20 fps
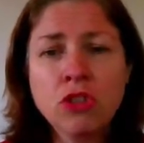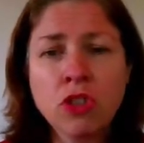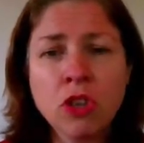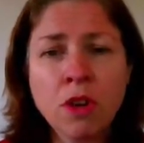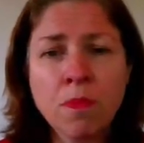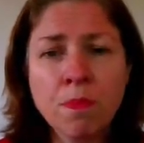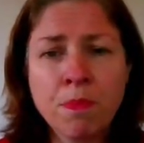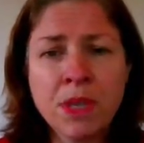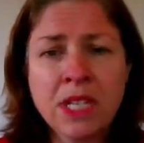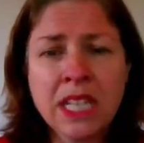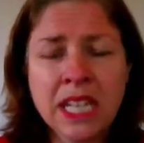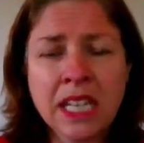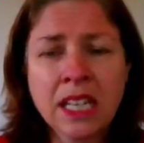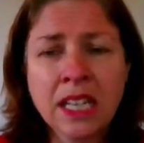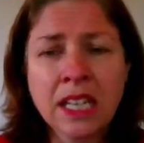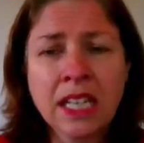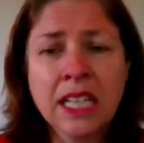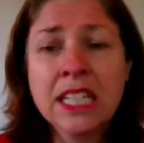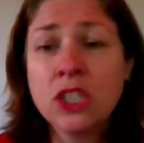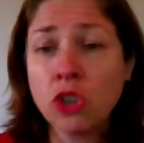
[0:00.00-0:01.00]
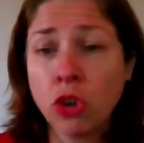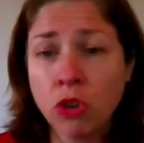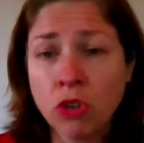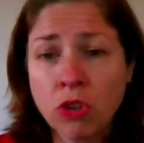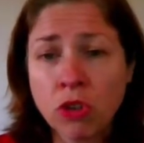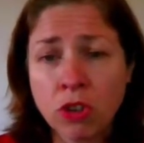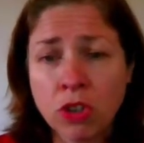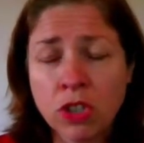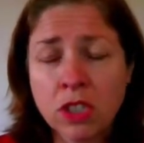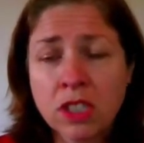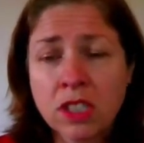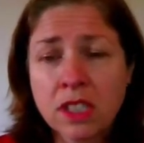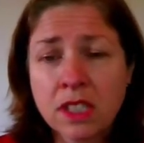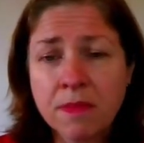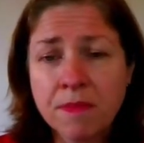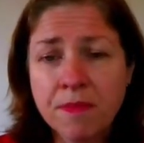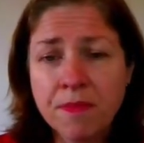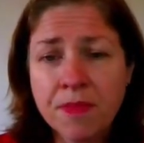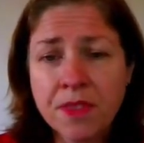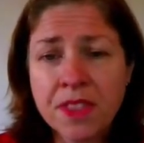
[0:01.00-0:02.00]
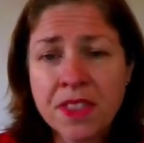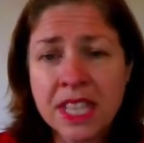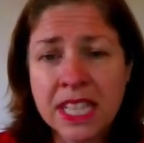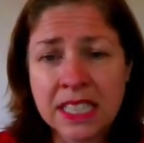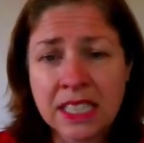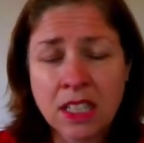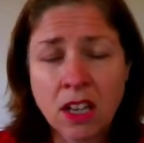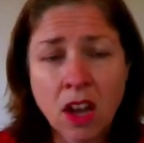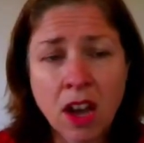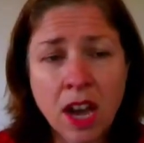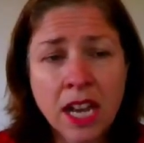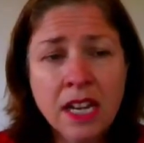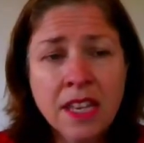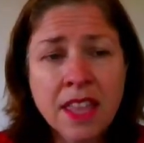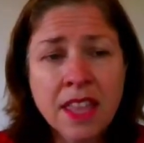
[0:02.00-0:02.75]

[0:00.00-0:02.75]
particularly don't cross this line,